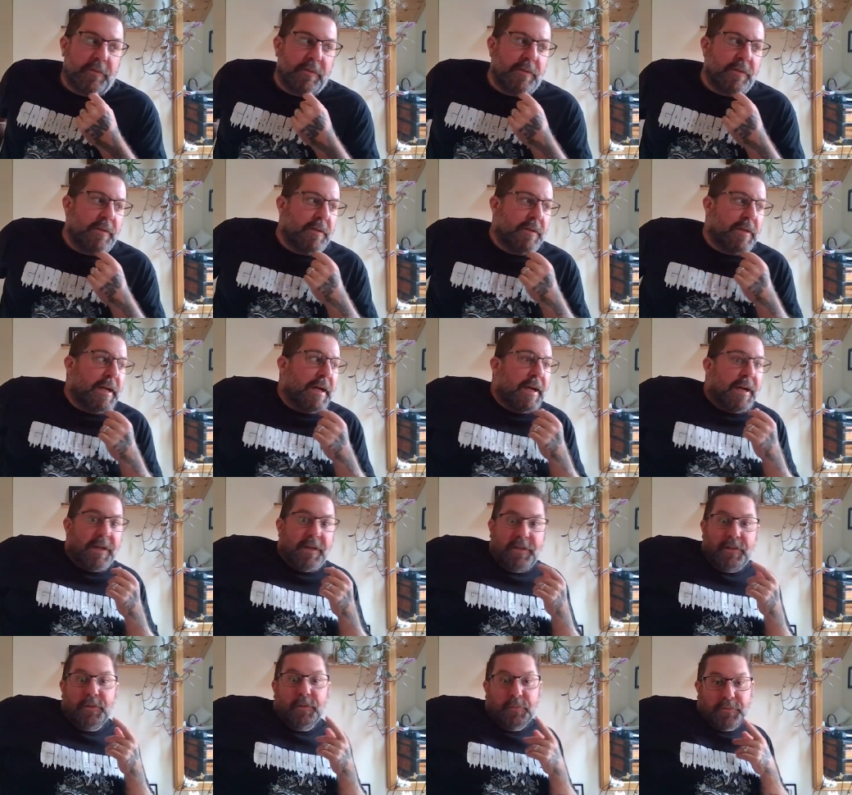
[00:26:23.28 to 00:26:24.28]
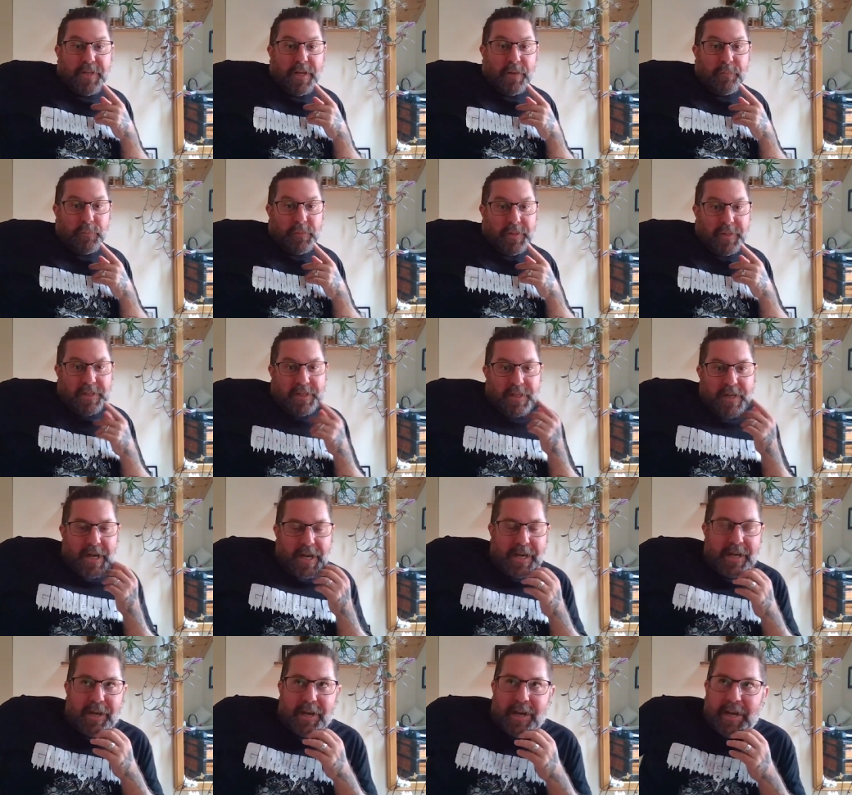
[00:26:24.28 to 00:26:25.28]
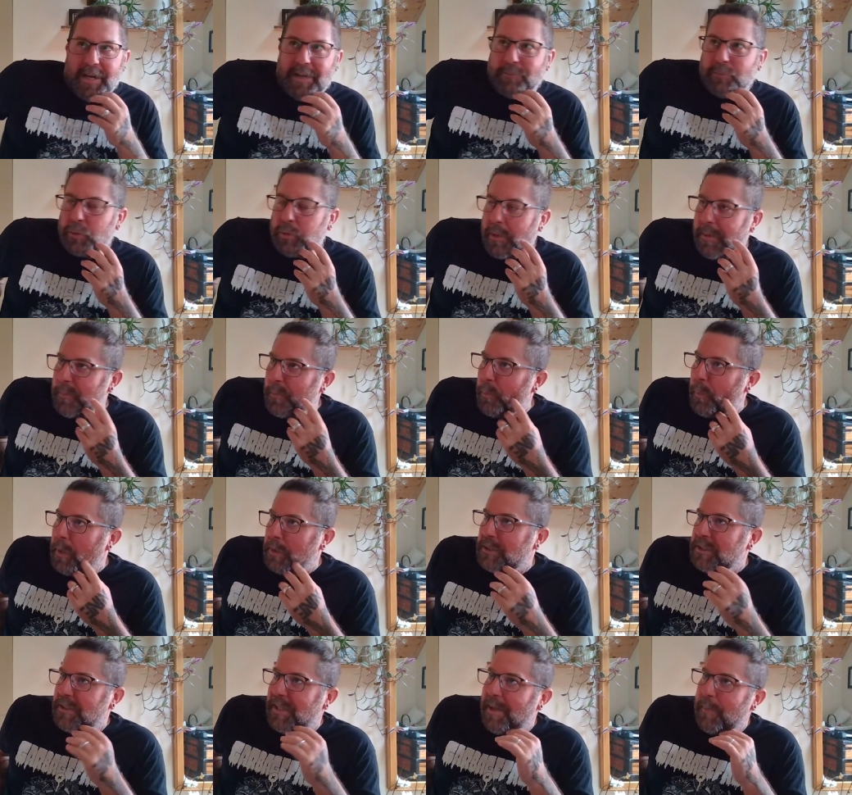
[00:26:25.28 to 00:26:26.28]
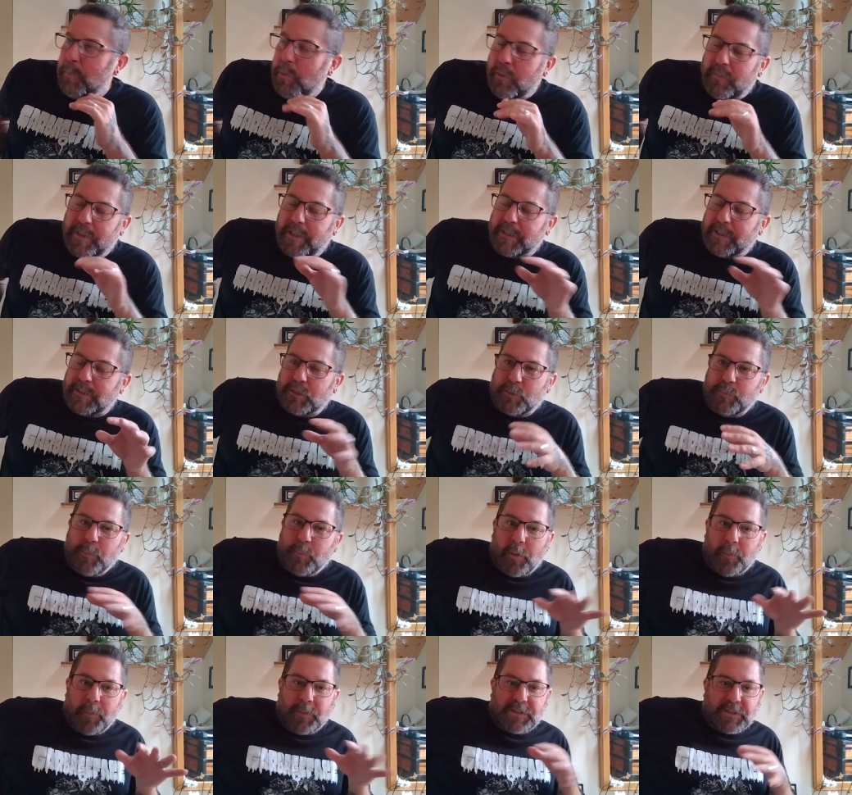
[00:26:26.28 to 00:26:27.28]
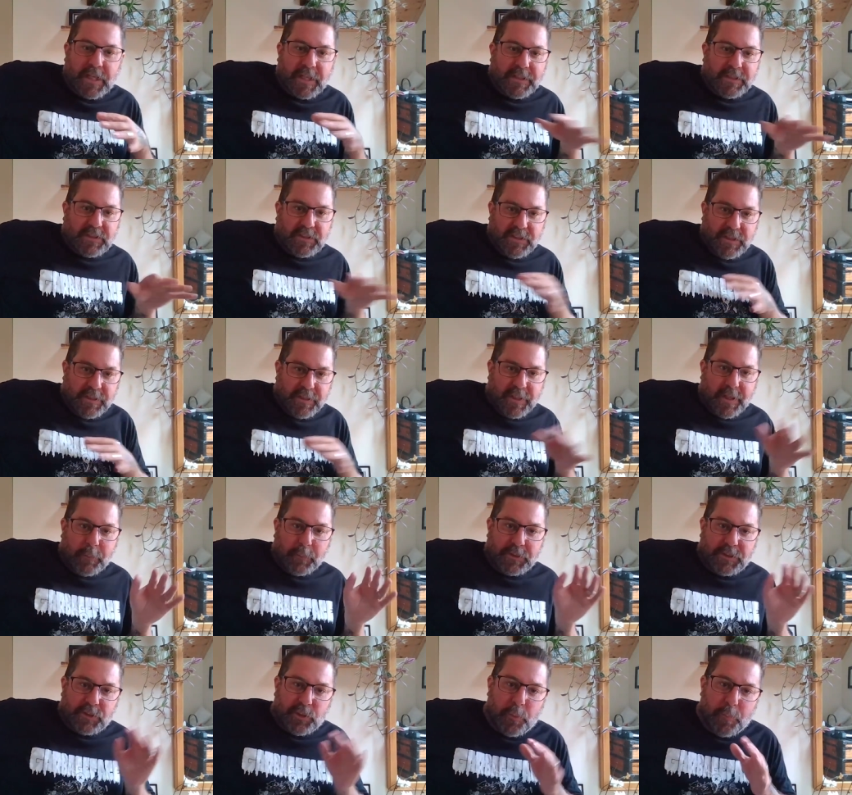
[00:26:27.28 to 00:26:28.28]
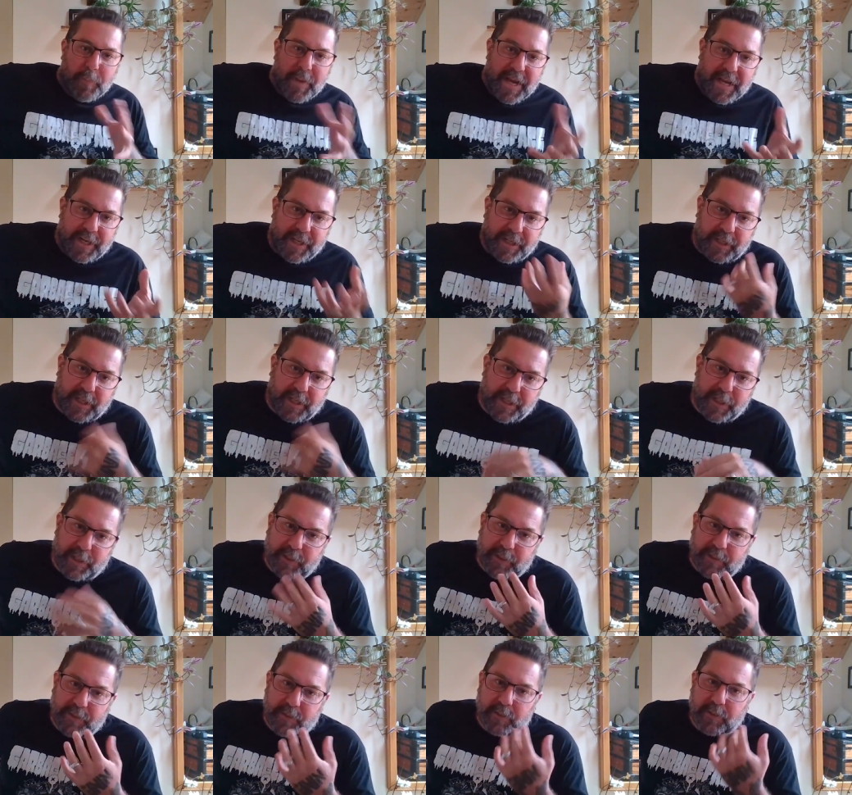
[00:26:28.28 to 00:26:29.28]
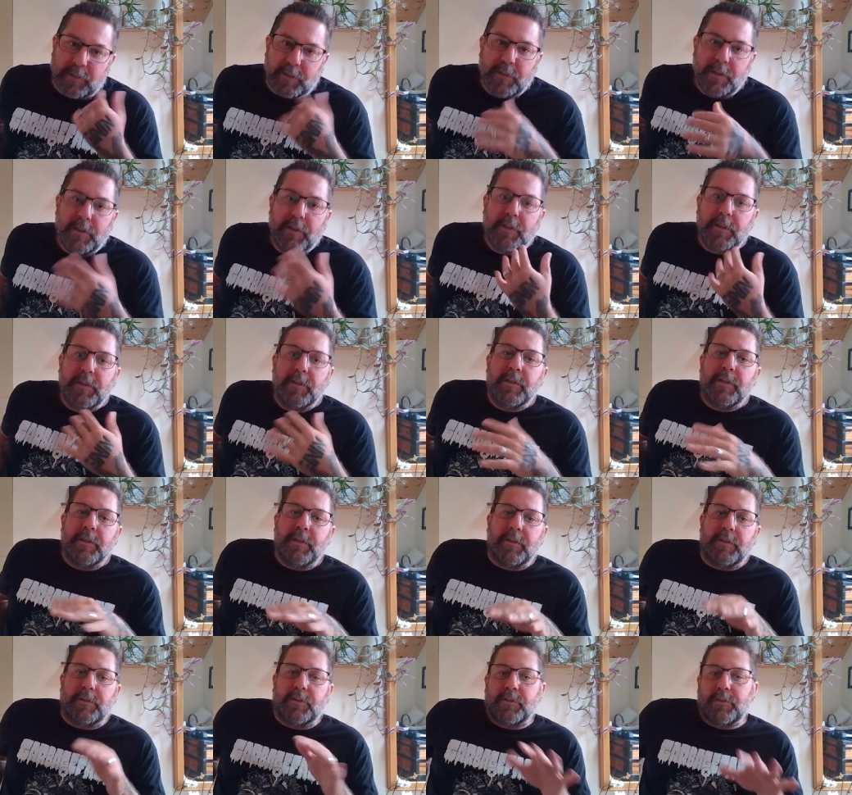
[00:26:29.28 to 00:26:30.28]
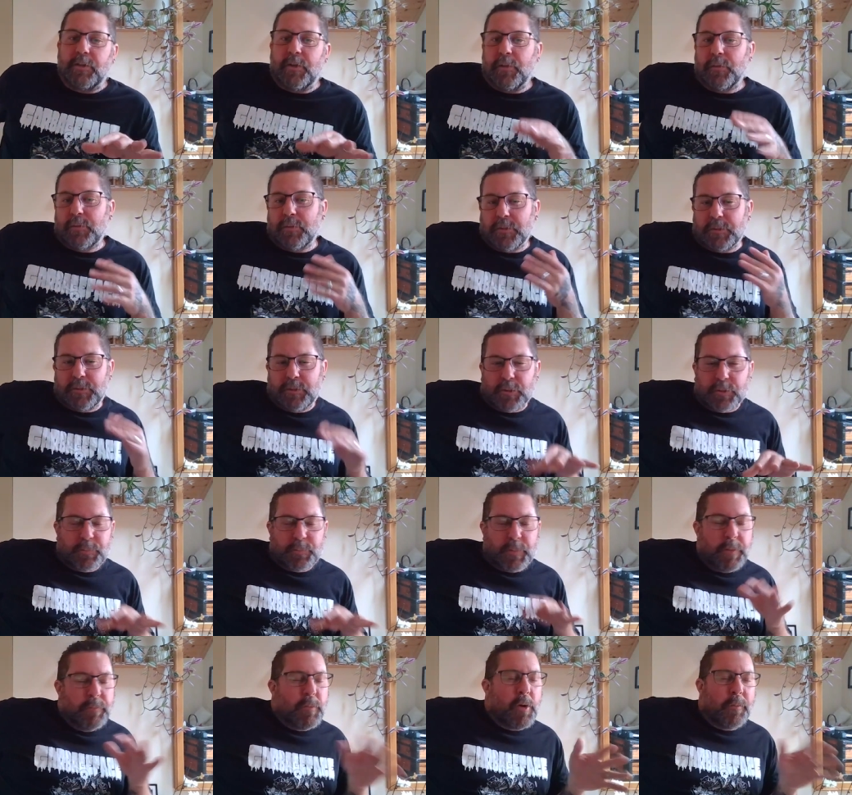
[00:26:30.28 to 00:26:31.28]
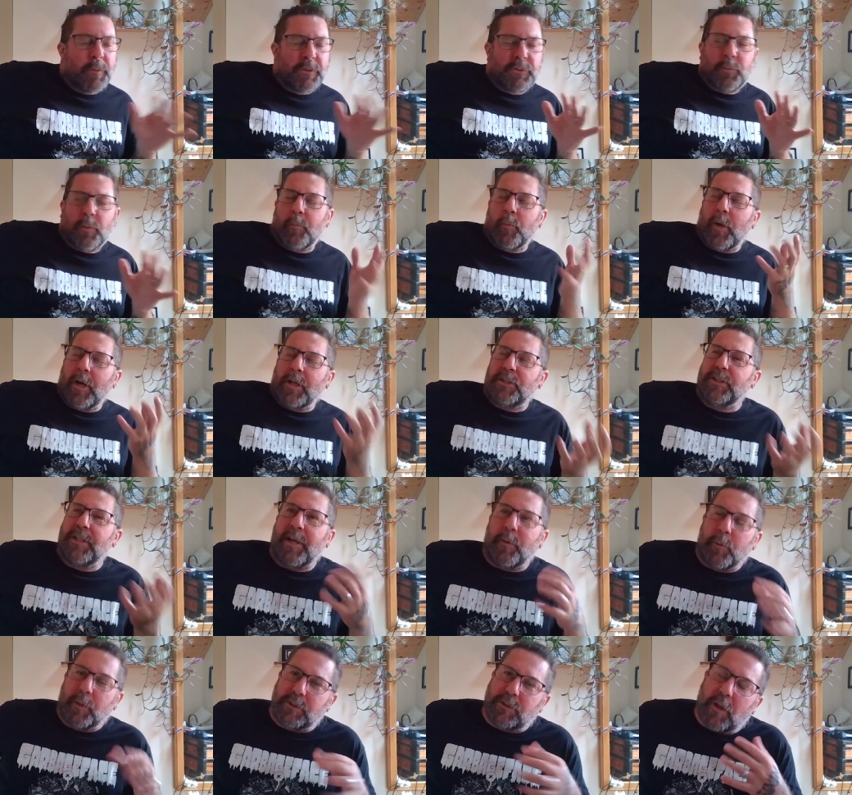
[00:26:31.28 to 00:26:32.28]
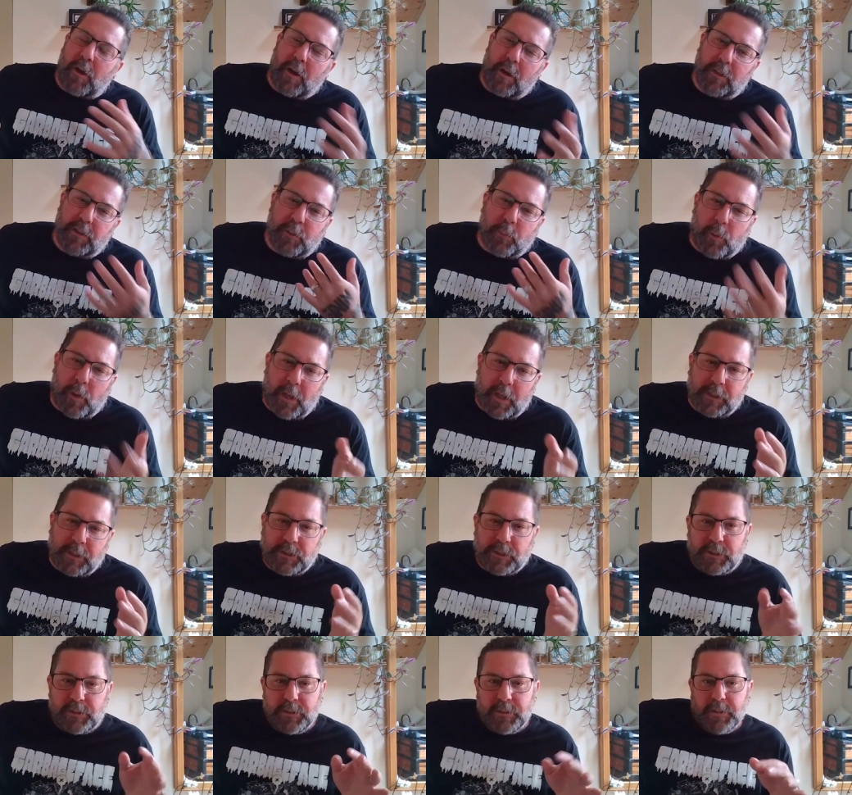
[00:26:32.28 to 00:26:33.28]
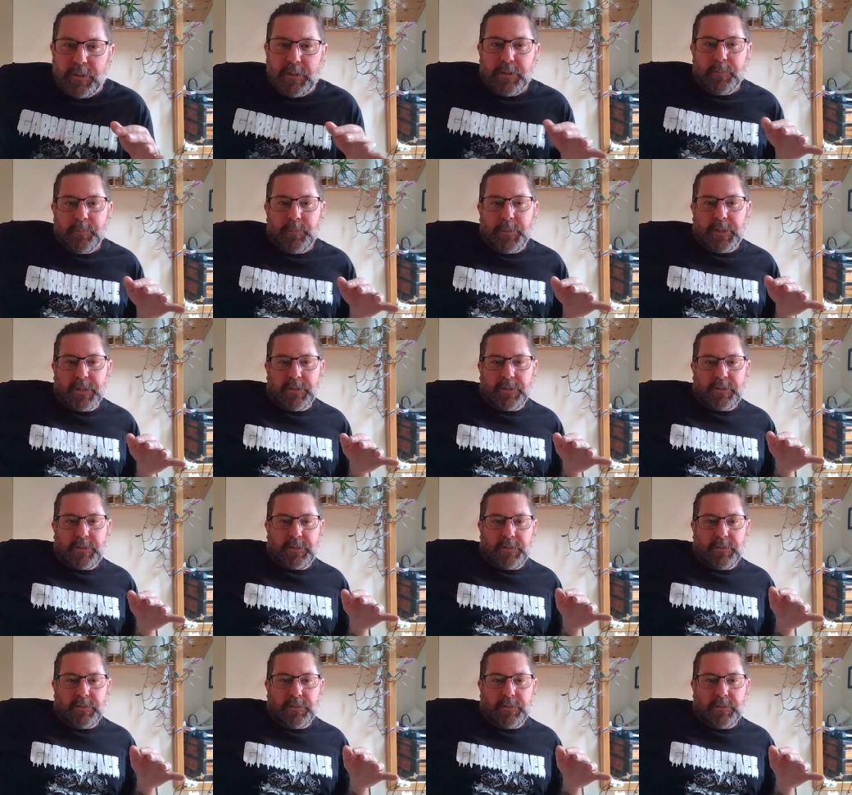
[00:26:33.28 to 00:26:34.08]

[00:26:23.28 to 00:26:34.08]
Yeah, definitely. I, I have trouble watching that movie because there's moments I can see that I was so manic and it, it so there's, there's been moments when I'm watching that where it's hard to watch. Right.